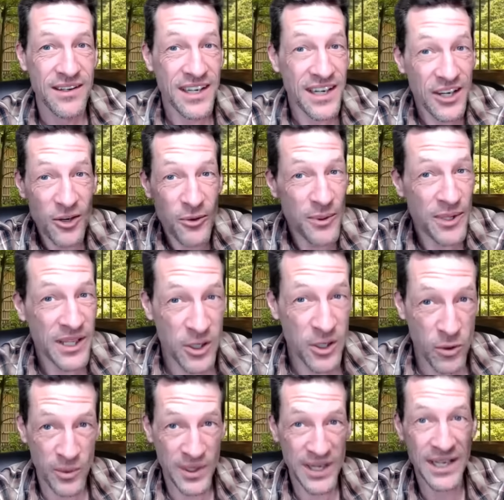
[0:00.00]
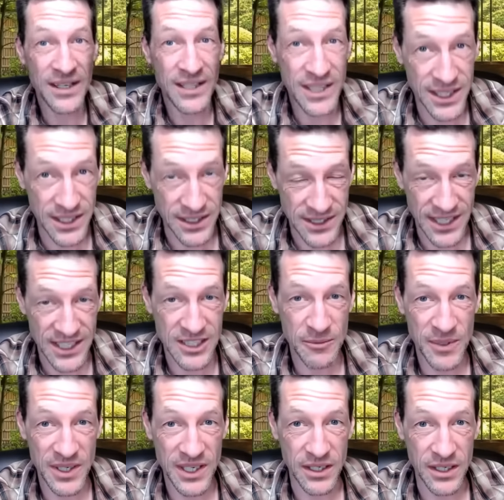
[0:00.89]
and I don't really know what reality is. That's
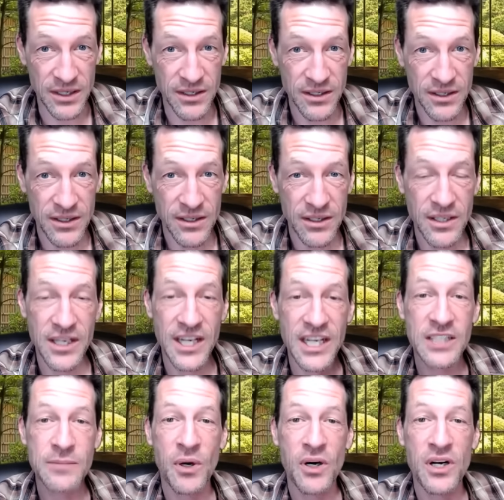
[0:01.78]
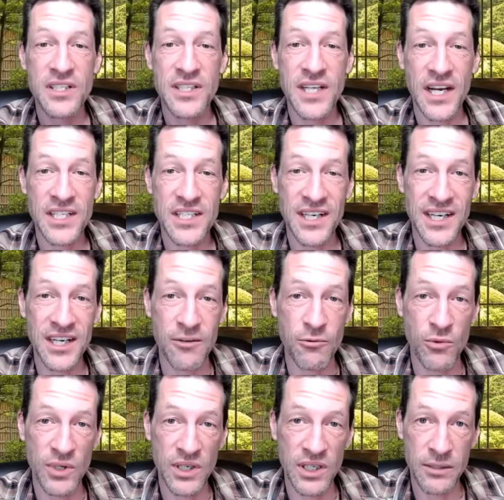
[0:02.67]
the beginning. The next part is to actually get
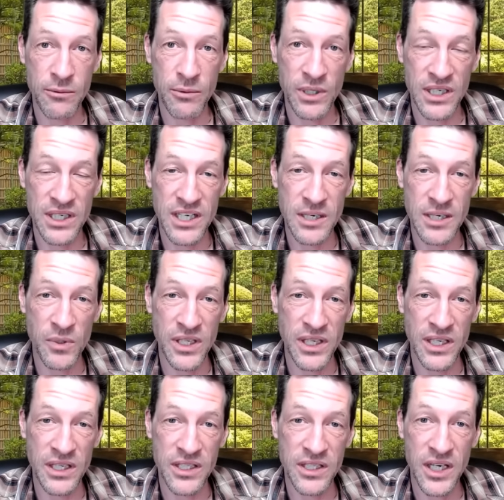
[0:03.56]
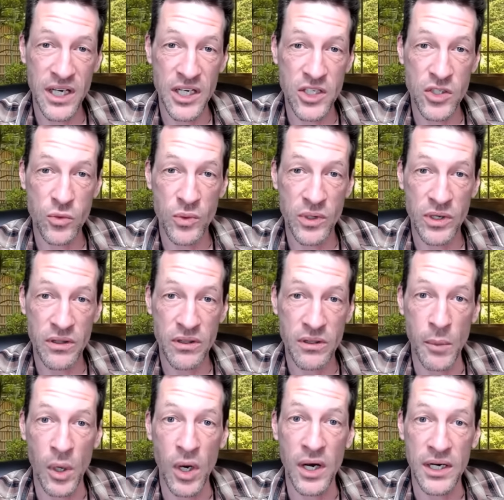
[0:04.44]
really, really deeply in touch with
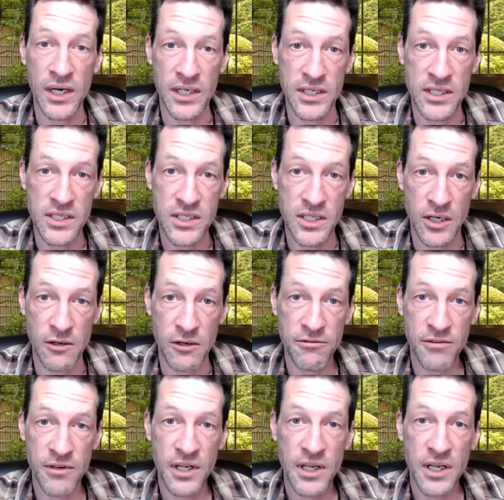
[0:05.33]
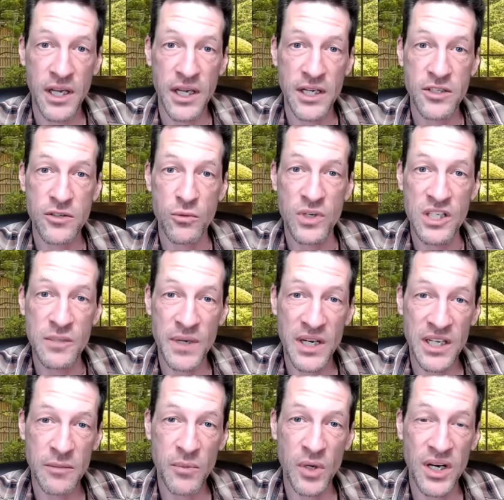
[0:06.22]
the body itself and to
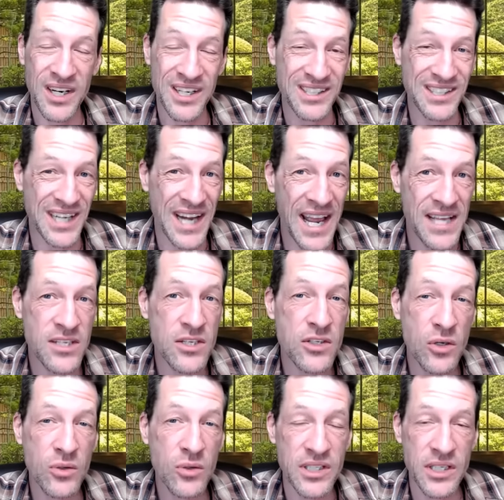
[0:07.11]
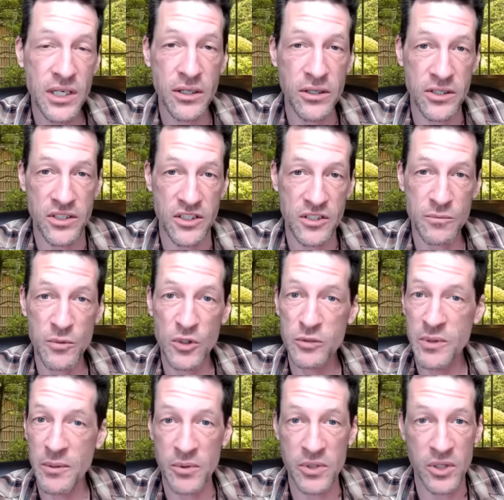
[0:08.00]
respect the body because it has its own intelligence.
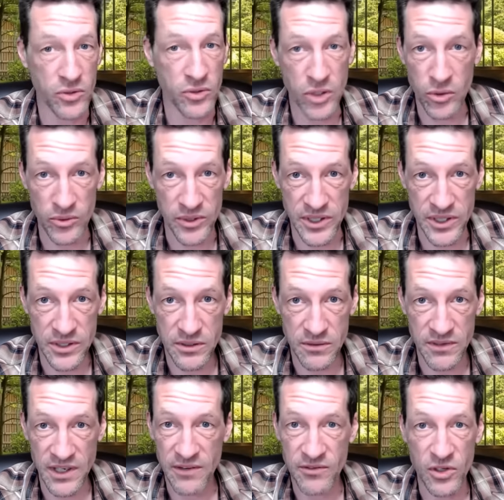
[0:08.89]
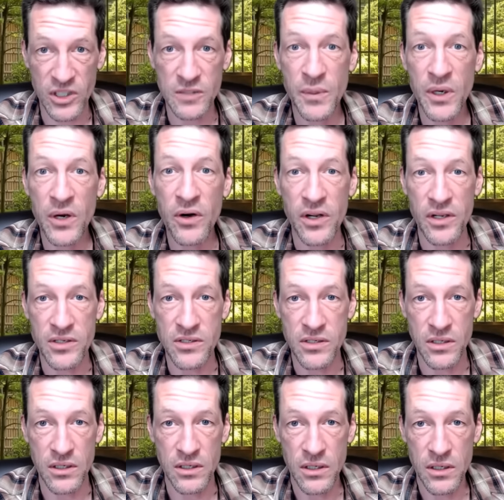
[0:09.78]
Most people don't know this and never experienced it